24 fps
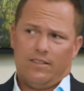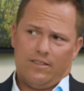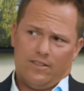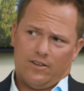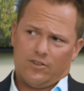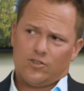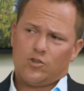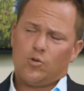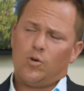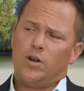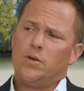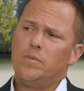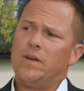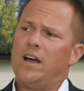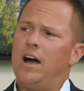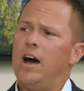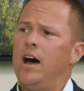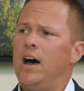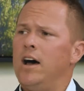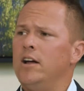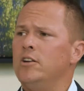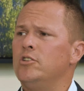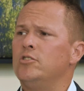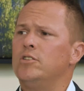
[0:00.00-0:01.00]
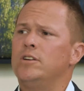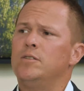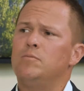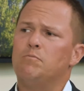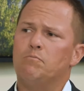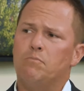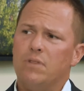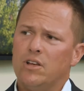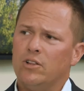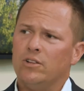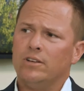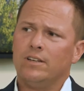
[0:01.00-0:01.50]
there's going to be
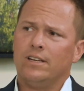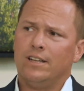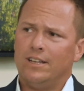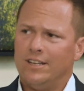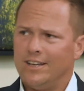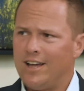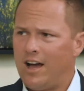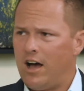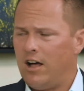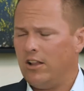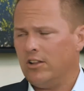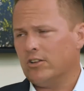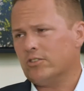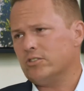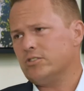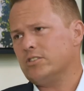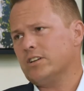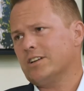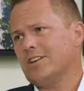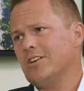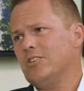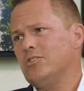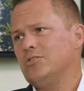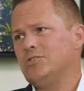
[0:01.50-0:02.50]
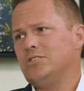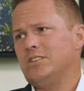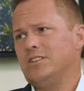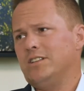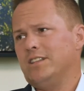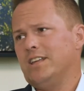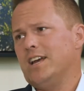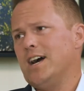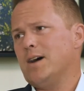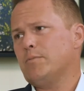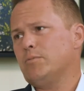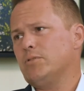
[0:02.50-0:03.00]
$100 billion that goes
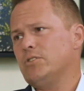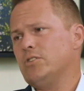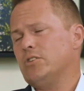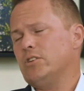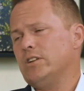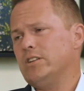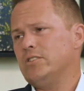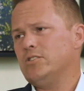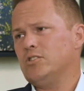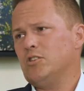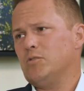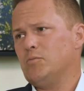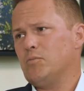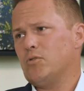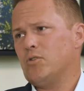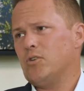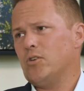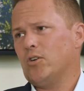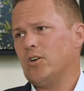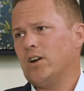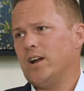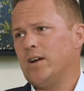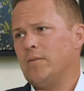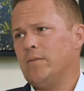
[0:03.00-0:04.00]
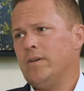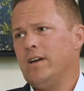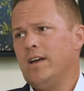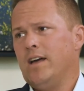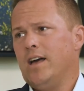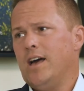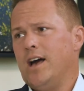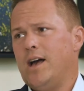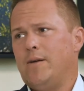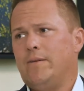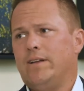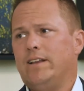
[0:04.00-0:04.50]
into the Opportunity Zone program.
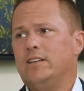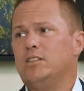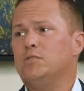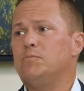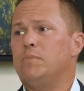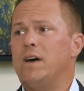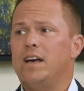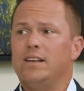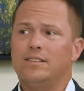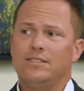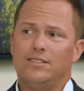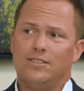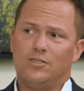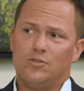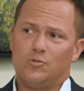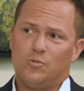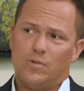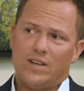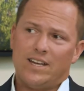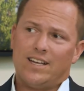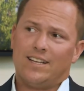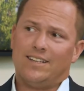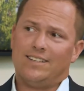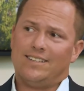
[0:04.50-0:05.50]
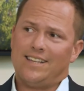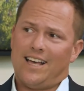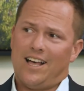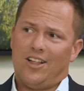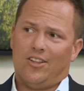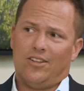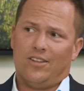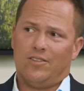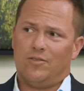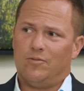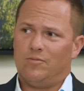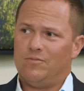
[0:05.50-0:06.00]
I mean, as best as we can
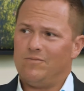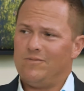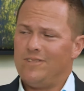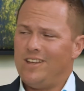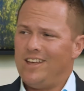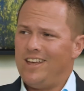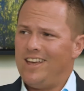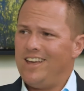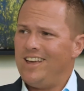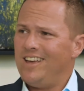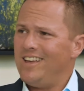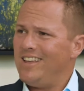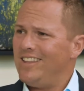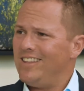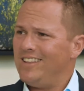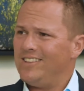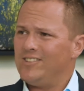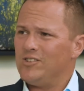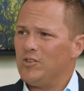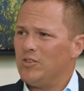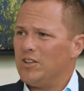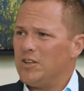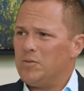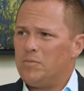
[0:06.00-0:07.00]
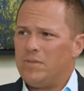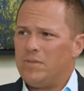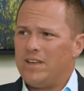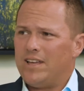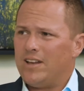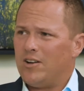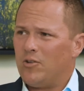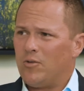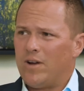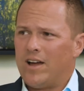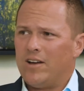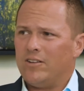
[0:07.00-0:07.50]
tell, and it's only
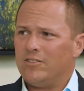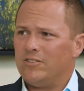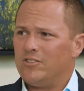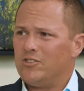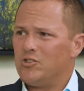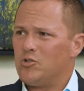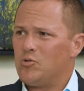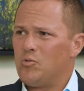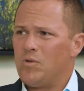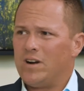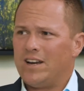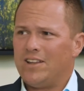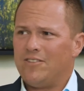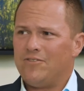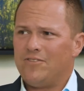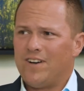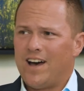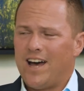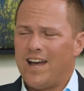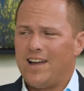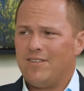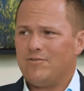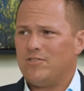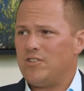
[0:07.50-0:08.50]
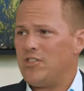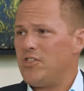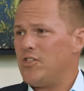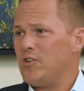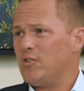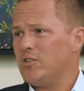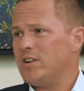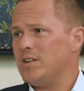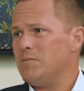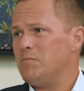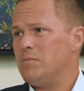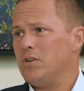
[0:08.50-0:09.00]
been around 25 to
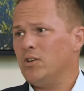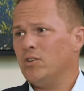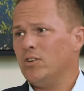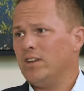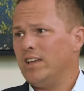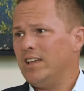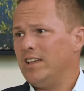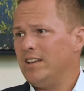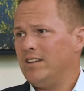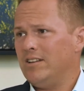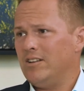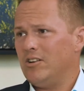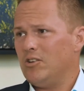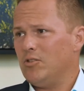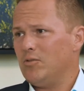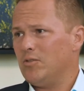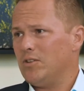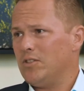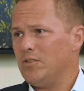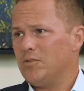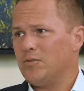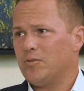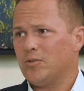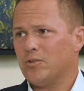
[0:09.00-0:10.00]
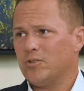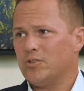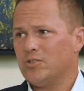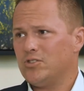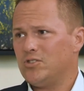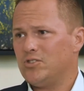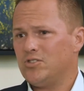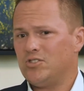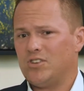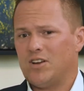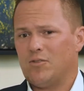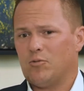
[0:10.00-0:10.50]
30 billion over the
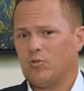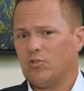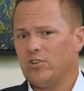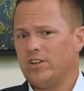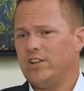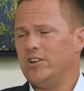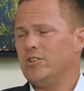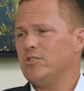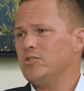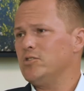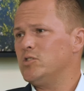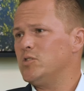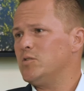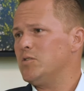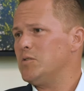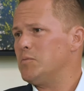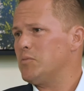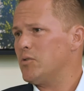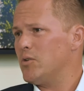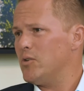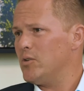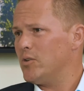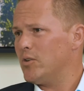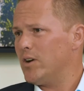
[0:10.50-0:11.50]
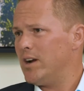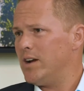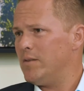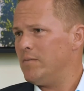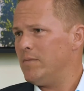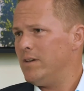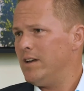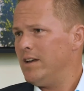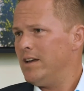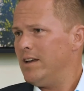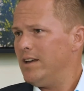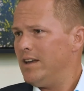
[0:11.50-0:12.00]
first several years of the
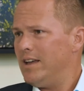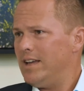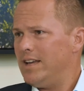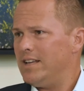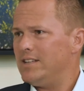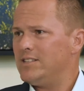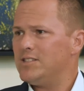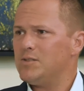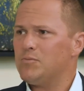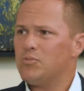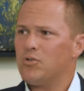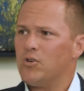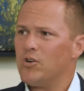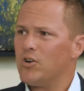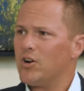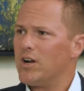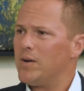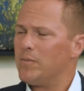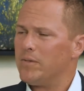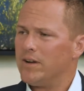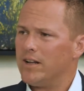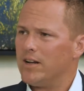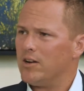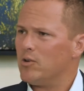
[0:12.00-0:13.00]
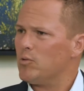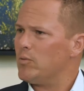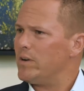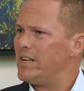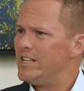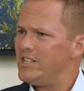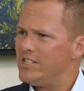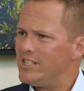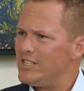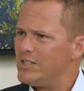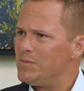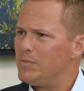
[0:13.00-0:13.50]
program. Is the program going to
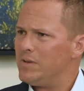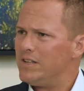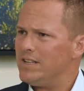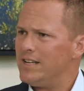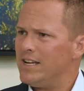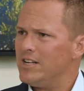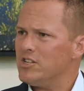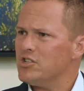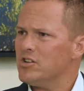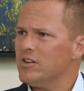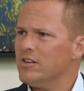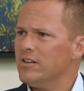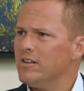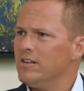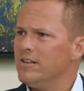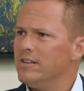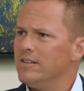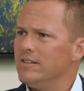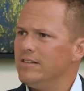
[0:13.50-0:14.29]
reach its potential?